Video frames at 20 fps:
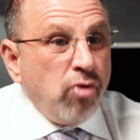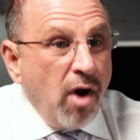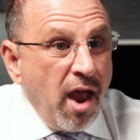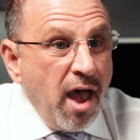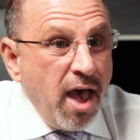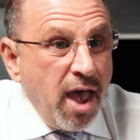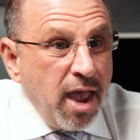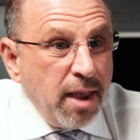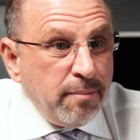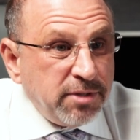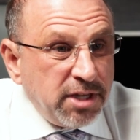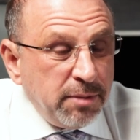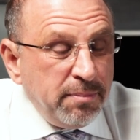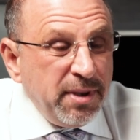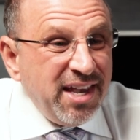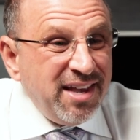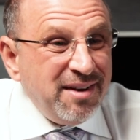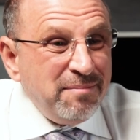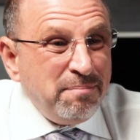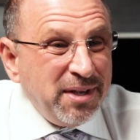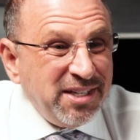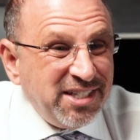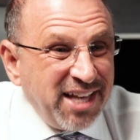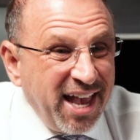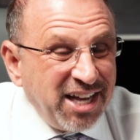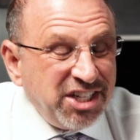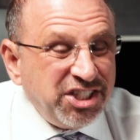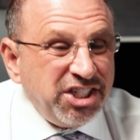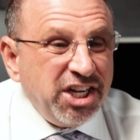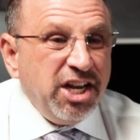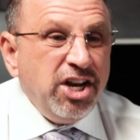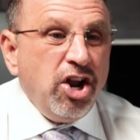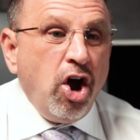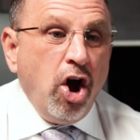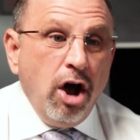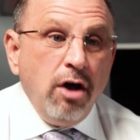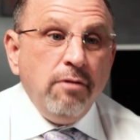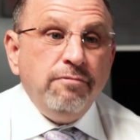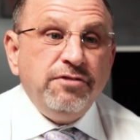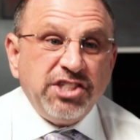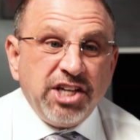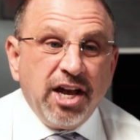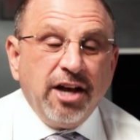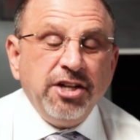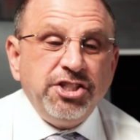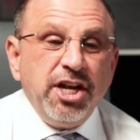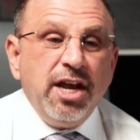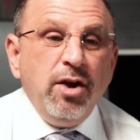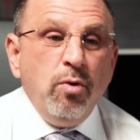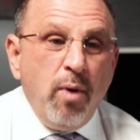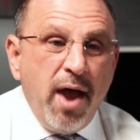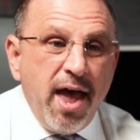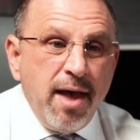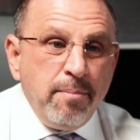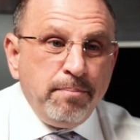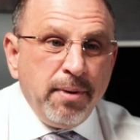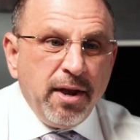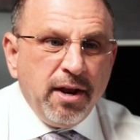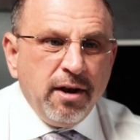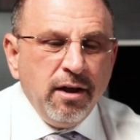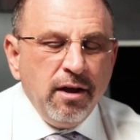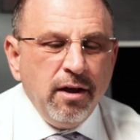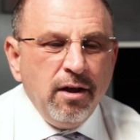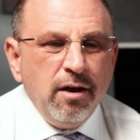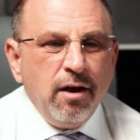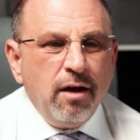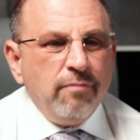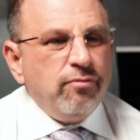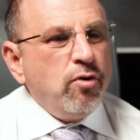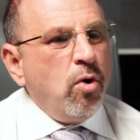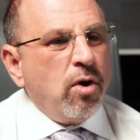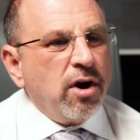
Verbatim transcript: crime to be in possession of such a weapon. Of